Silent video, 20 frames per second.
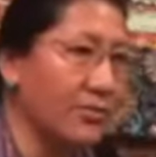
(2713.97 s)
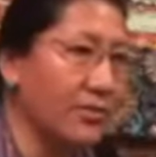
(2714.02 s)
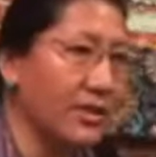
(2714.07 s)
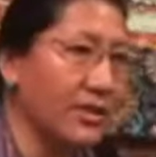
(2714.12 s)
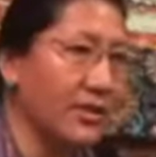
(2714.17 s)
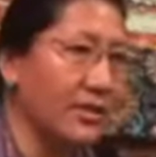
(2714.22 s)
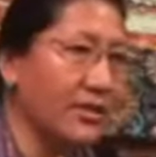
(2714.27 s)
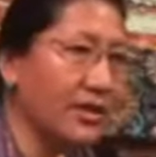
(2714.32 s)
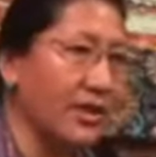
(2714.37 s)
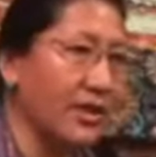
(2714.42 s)

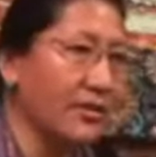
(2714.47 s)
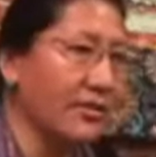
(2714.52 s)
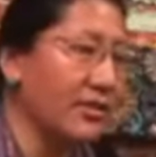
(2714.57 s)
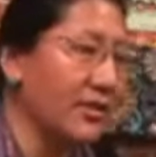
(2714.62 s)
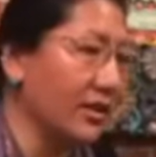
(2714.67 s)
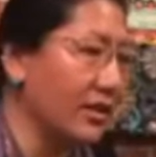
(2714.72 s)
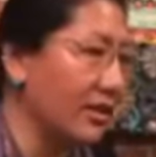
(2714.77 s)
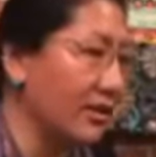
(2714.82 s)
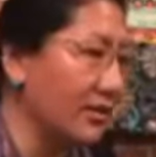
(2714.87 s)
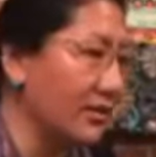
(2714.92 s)
bitter taste
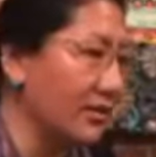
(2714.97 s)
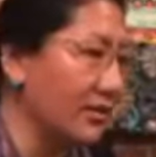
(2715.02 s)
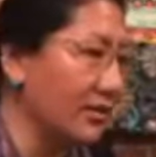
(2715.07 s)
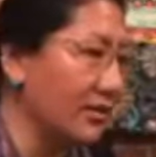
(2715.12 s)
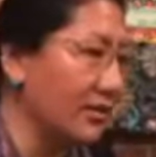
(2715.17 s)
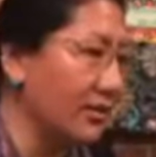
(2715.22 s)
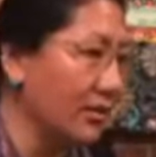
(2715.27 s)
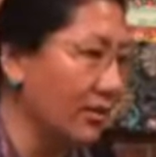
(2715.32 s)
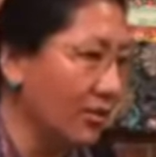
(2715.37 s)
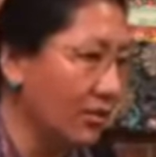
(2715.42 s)
is
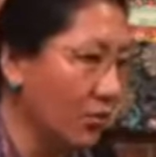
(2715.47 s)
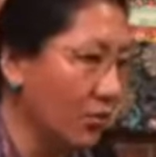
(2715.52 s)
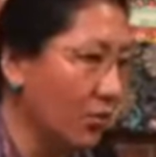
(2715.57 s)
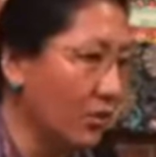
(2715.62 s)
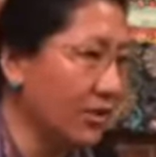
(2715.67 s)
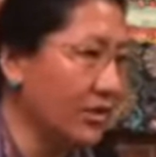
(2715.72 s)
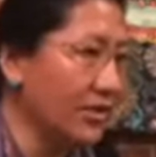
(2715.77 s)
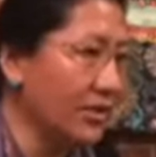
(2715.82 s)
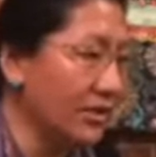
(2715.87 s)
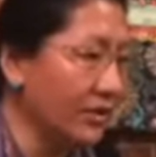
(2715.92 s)
the
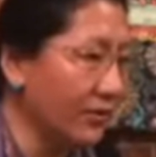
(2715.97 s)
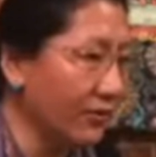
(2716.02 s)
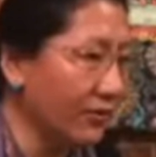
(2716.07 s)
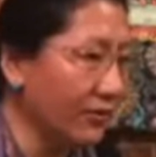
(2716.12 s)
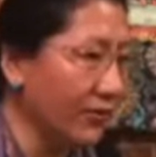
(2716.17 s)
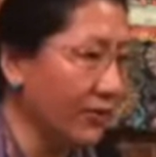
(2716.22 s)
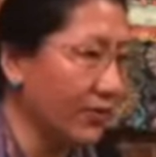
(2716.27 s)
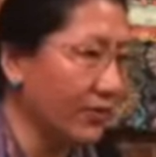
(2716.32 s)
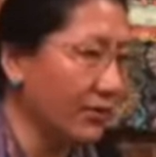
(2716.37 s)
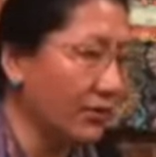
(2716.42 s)
wind and
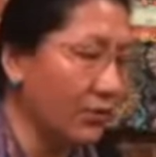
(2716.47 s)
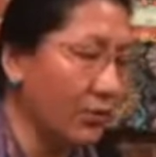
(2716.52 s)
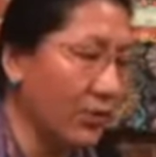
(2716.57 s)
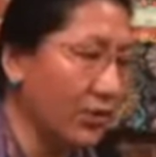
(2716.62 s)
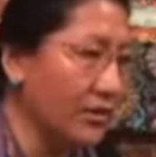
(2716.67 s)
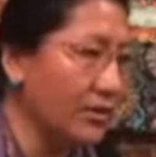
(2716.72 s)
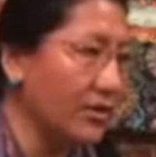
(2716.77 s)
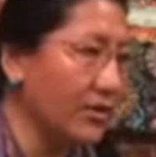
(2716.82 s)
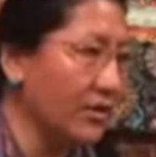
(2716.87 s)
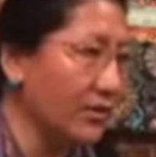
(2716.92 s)

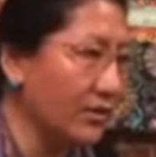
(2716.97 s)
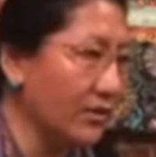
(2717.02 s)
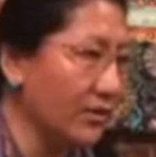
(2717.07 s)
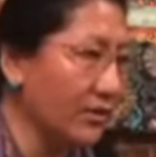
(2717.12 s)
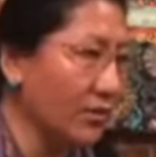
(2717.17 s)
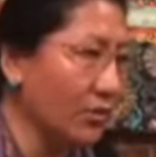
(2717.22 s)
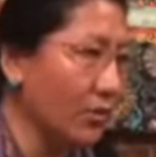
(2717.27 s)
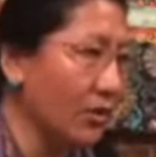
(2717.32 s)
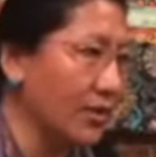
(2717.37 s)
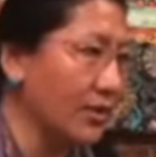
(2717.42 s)

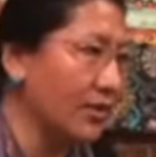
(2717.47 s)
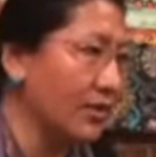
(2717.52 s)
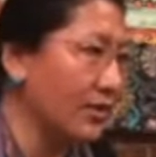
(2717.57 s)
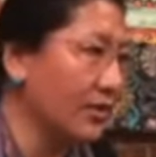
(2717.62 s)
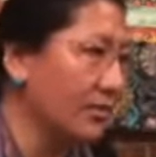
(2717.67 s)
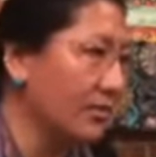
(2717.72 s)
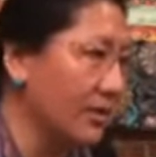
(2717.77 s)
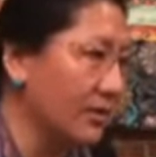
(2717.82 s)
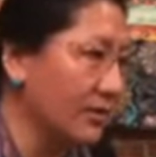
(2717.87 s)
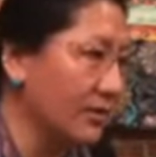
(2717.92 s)
then the water
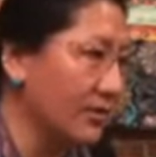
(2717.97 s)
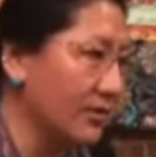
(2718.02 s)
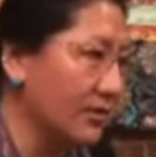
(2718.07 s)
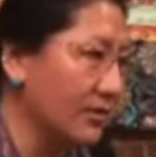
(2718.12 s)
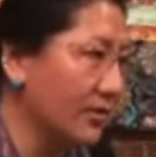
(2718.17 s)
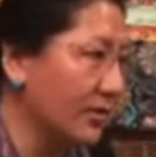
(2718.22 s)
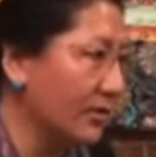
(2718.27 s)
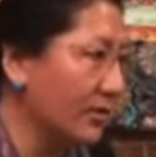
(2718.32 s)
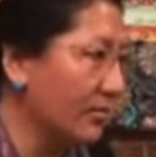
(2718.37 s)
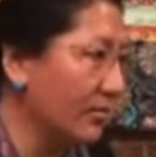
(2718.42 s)

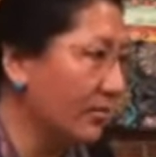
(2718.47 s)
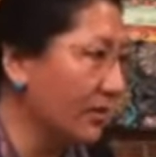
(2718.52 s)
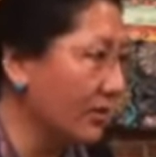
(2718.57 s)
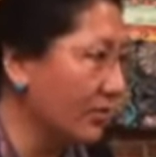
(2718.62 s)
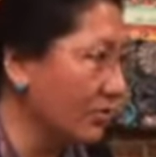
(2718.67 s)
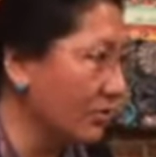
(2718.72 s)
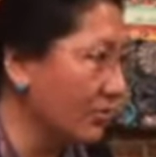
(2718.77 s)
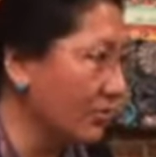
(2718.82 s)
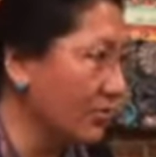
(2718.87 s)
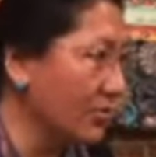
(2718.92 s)
element,
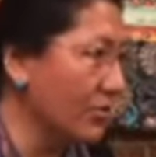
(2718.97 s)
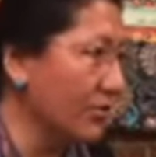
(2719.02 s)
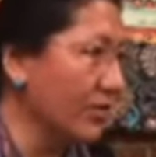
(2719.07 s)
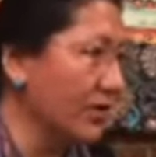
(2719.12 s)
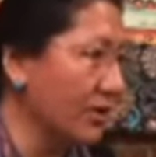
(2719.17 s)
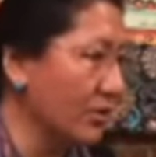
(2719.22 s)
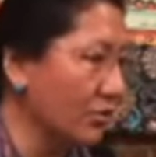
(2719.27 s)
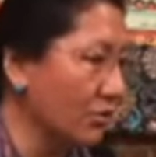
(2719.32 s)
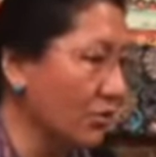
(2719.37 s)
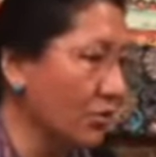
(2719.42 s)
because both
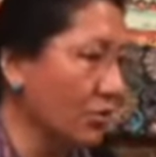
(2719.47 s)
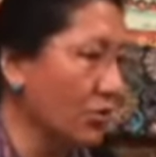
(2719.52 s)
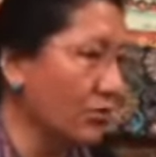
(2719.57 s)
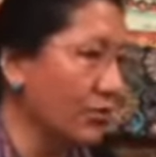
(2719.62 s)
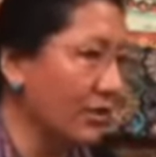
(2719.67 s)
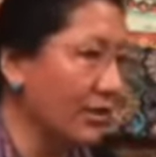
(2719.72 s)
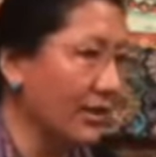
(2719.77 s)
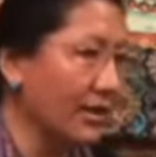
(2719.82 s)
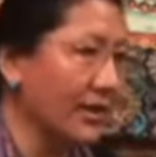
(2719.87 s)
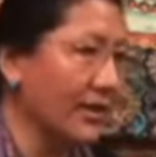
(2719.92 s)
is
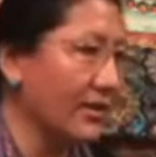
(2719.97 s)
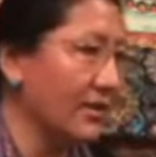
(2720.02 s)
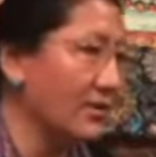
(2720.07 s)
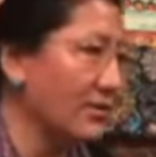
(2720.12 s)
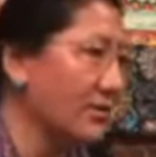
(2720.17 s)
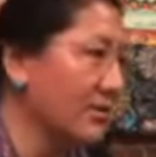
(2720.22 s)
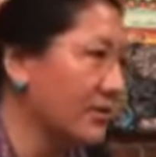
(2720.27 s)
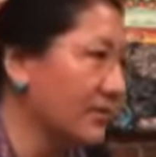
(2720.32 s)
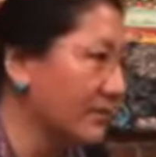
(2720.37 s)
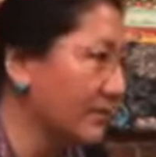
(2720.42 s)
called
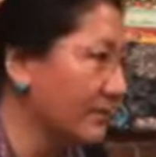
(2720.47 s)
light.